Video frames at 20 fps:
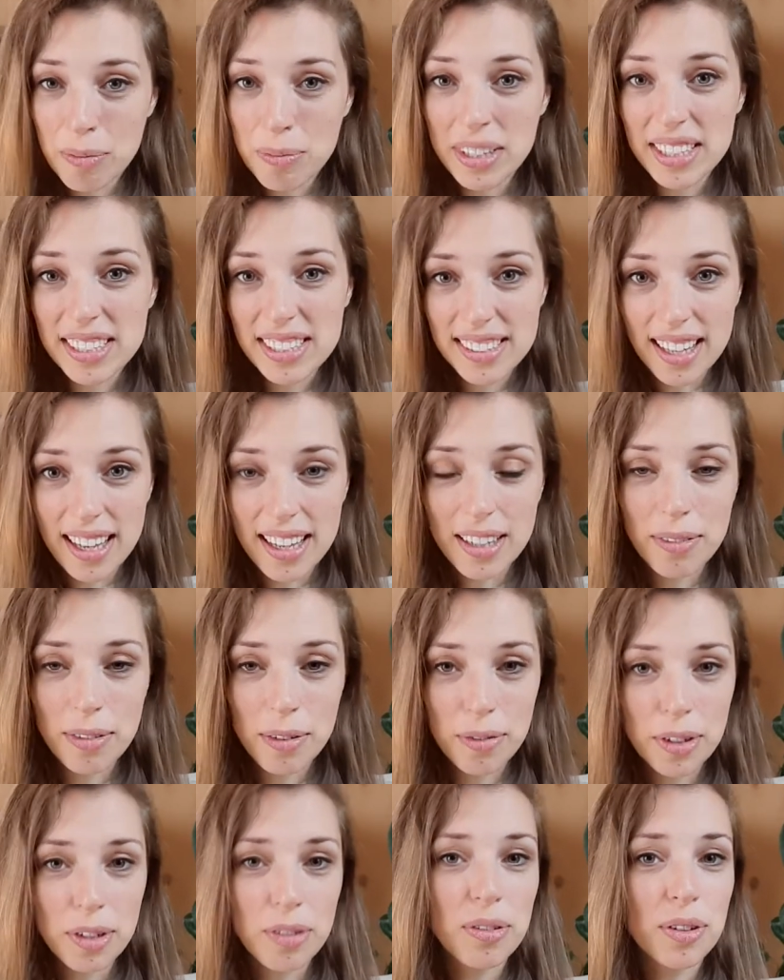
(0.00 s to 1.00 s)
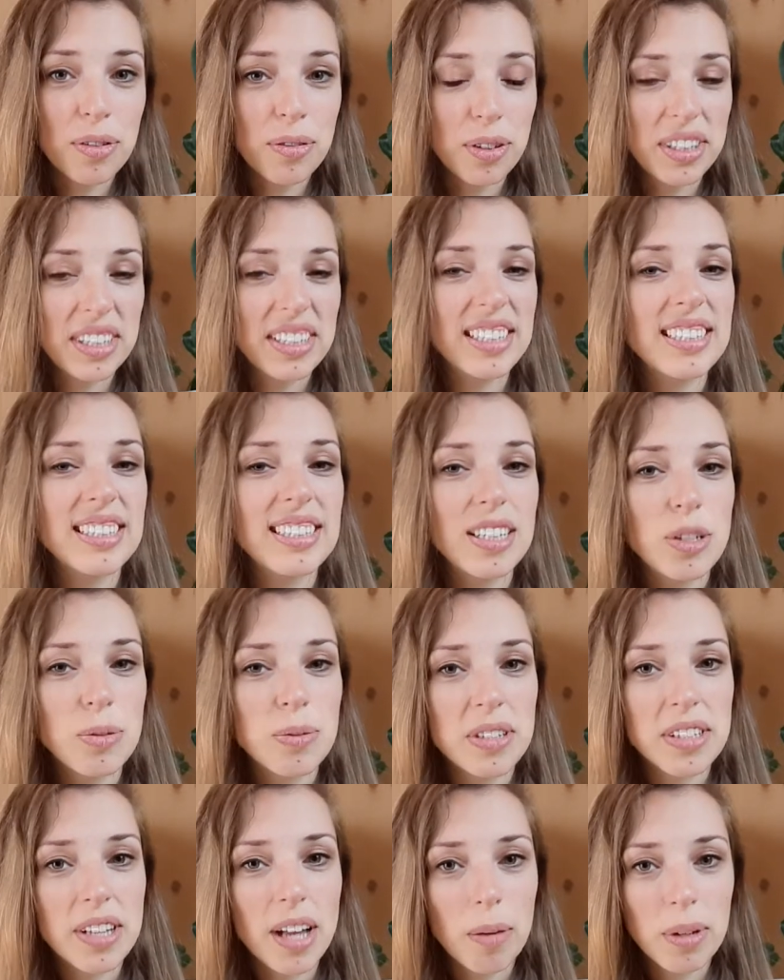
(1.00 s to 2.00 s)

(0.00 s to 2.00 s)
be a sign of the fearful avoidant attachment style,